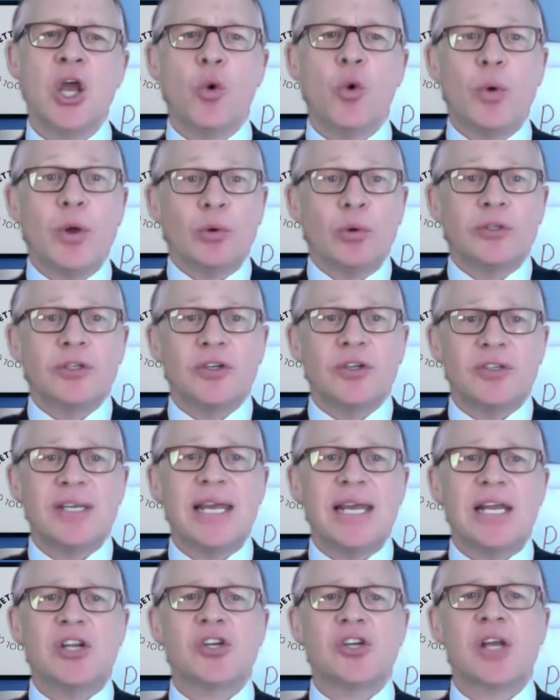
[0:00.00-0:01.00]
we also
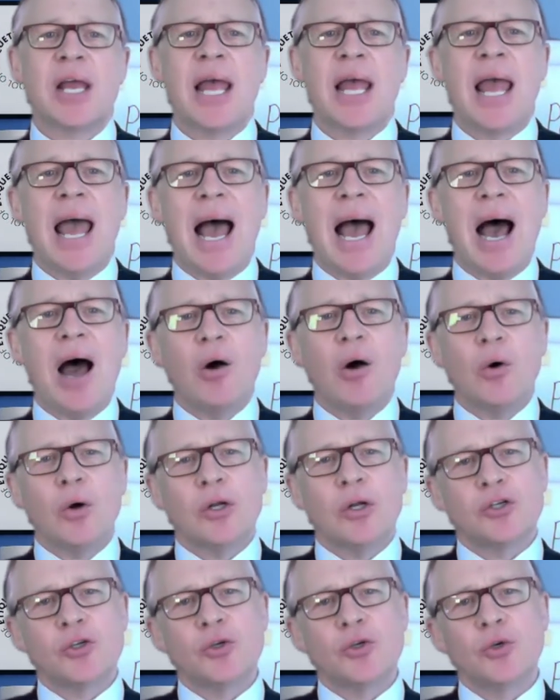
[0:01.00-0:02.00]
teach
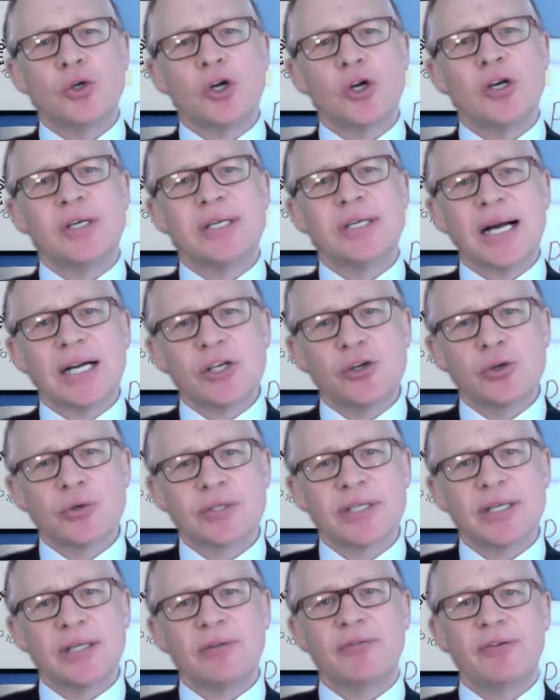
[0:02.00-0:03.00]
how to conduct
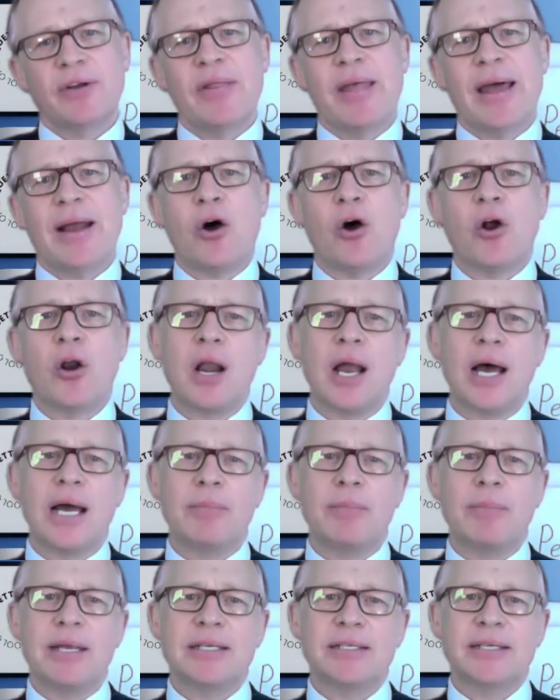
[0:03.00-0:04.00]
yourself in that
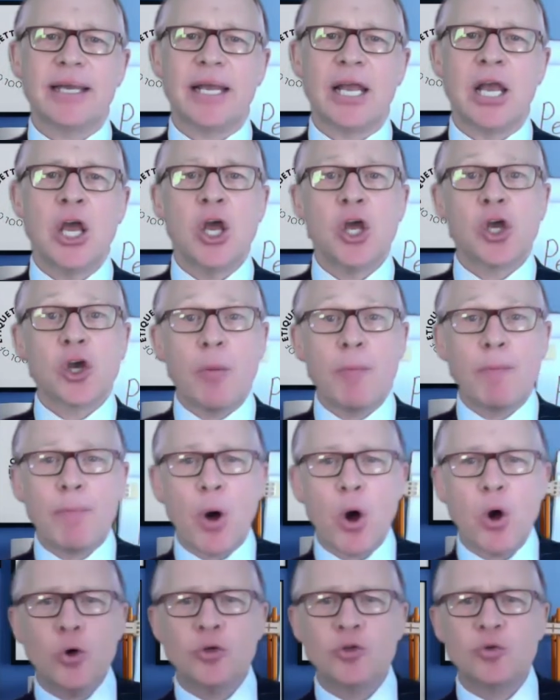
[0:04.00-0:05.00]
online meeting,
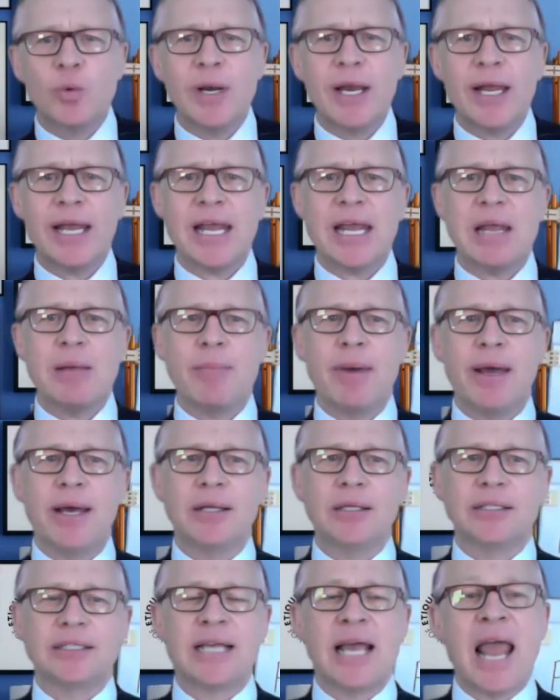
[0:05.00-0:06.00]
compose winning
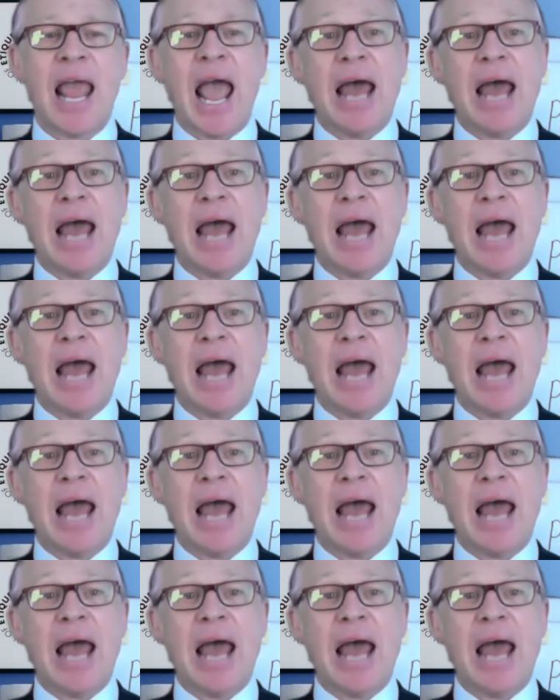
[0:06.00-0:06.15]
emails,